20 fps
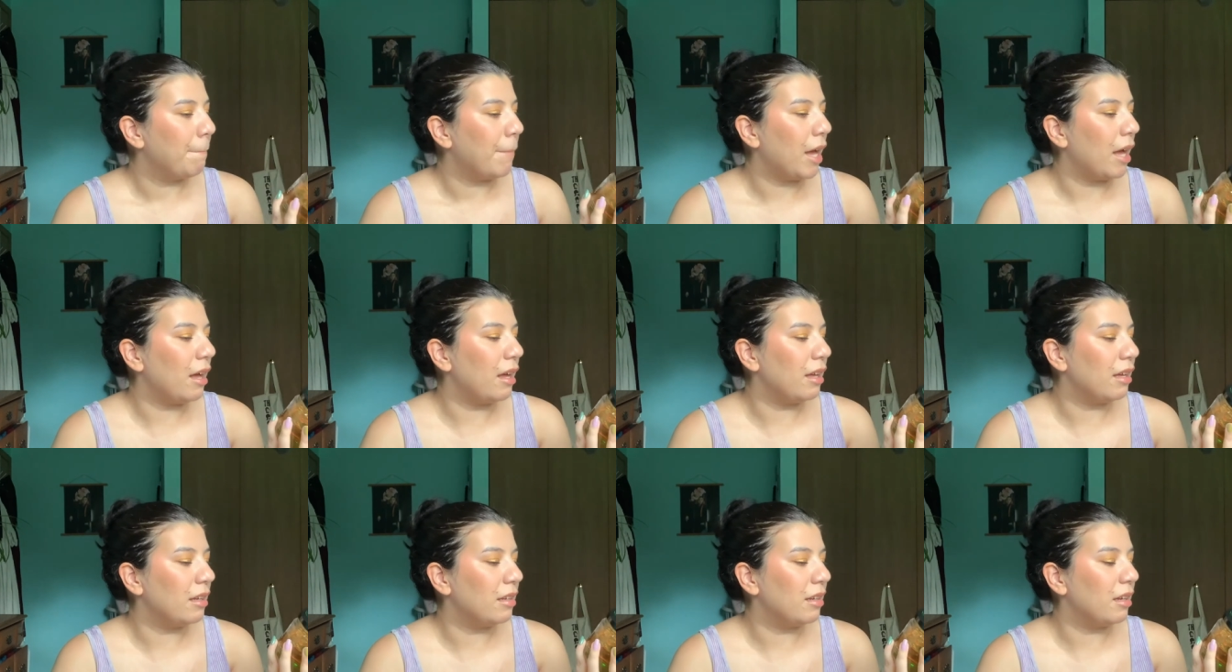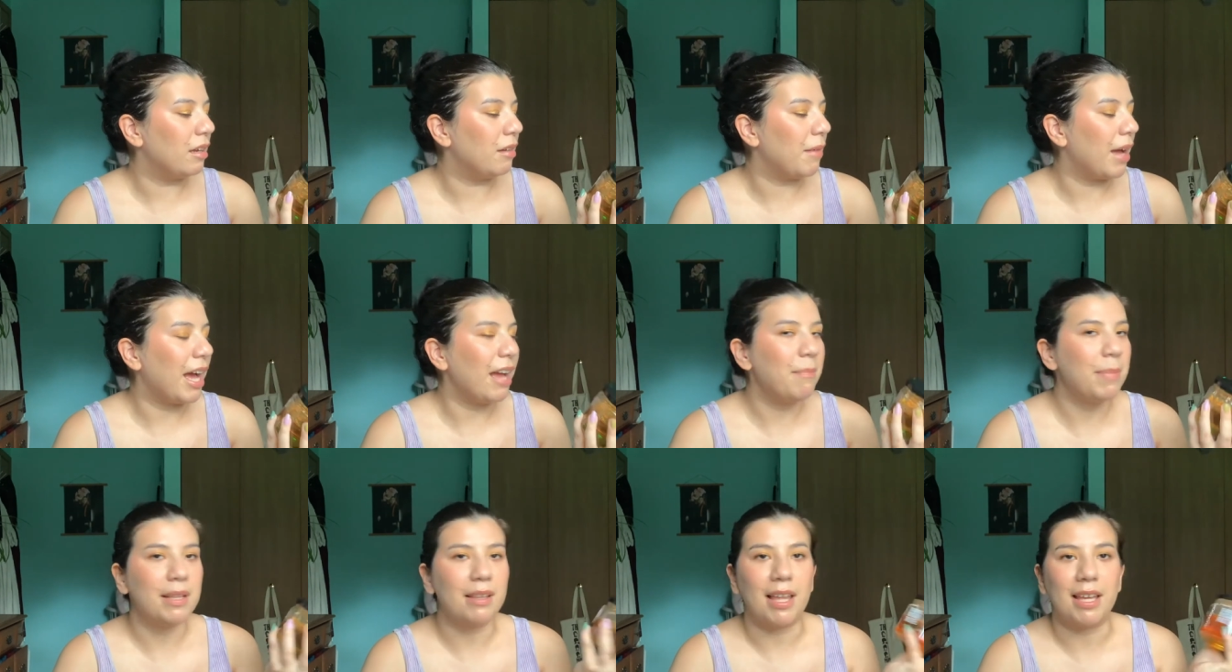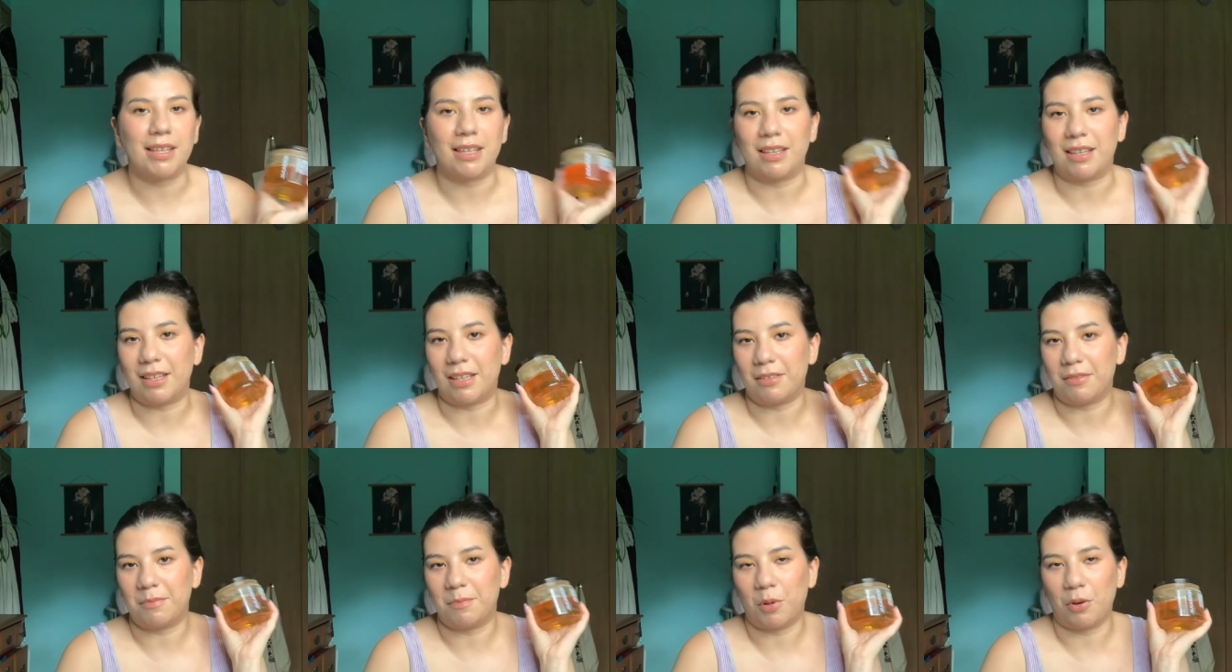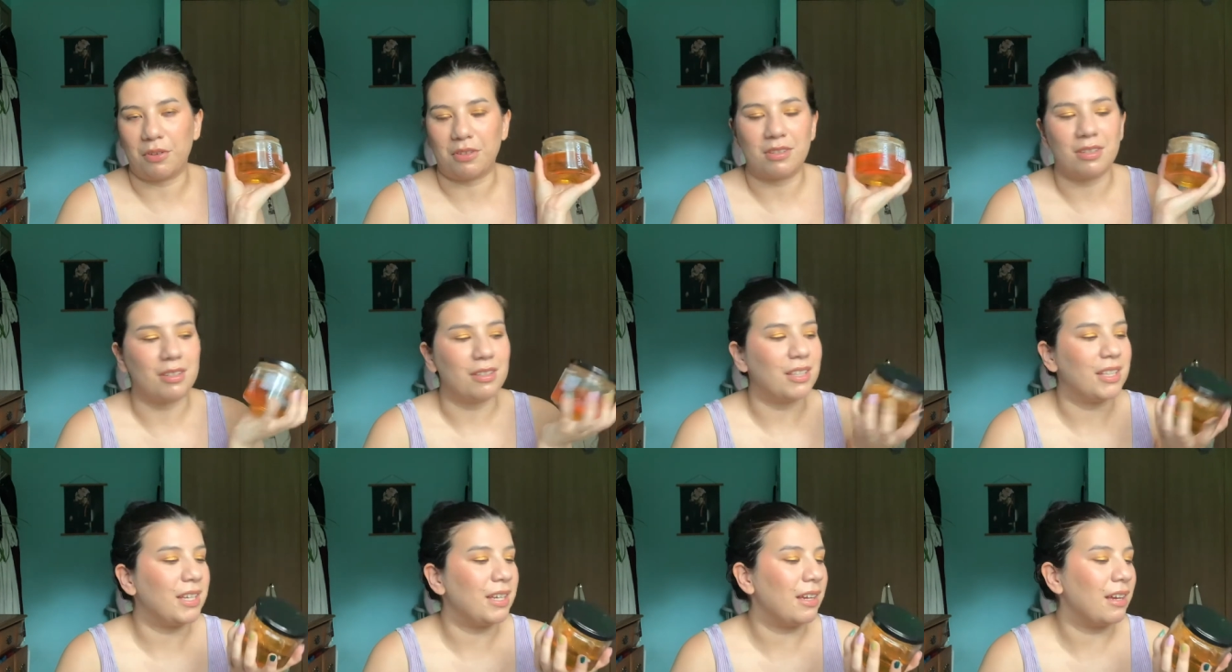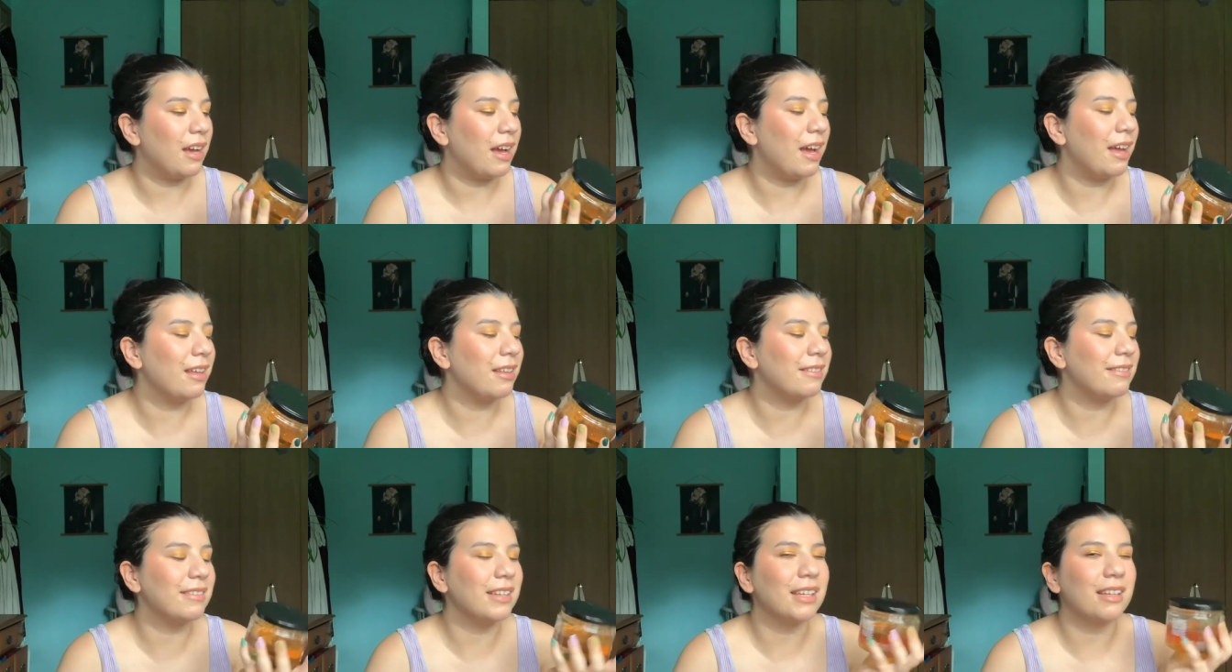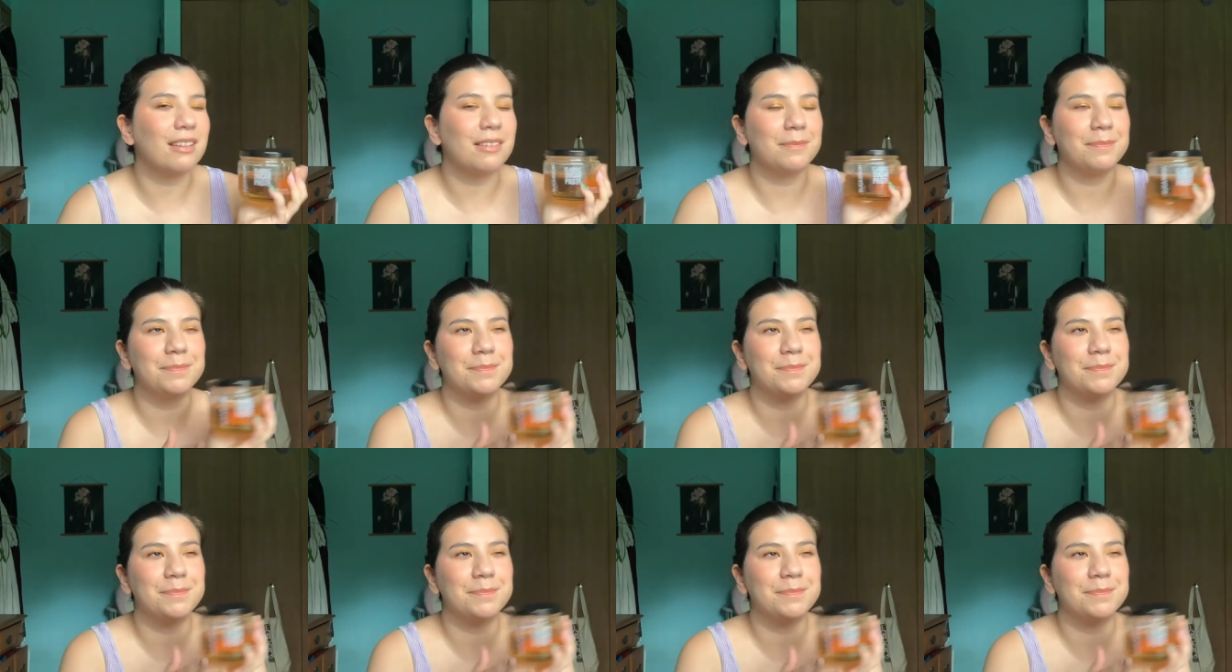Um, I've been liking it personally. I, it's like,